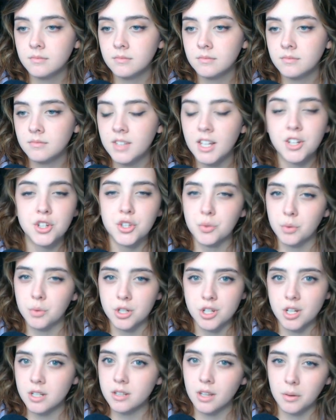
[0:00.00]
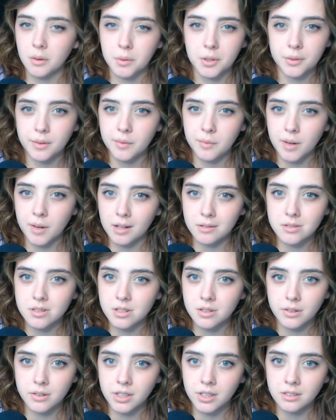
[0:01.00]
they just wish they were doing what I was
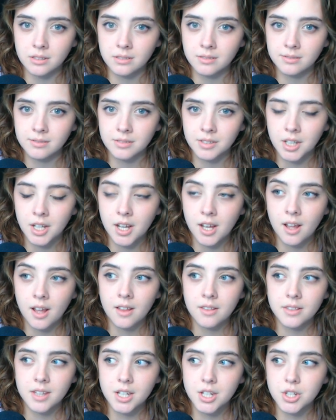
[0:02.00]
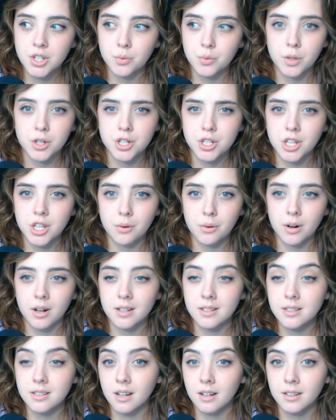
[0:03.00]
doing. They just wish they were
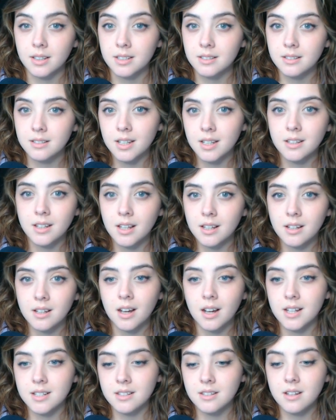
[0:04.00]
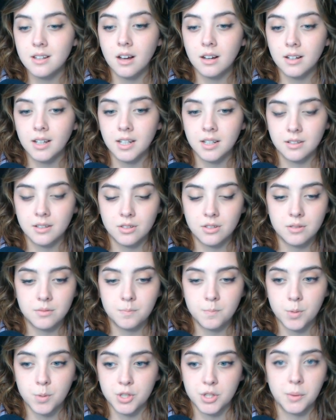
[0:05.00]
as young as young and
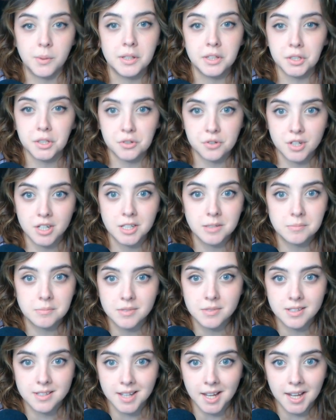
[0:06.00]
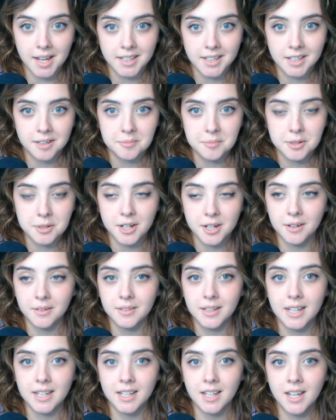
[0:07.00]
pursuing their dreams as I am, you know?
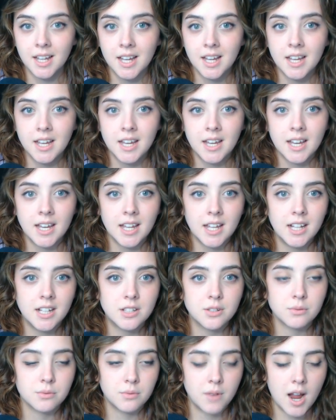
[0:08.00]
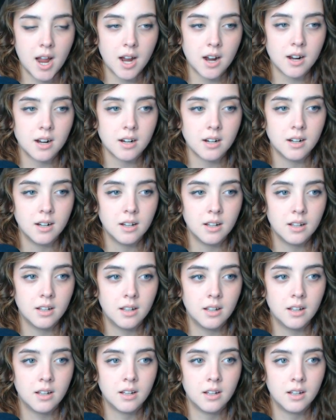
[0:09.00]
Like, it's rare
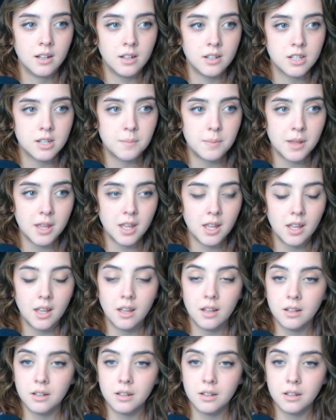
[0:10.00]
to be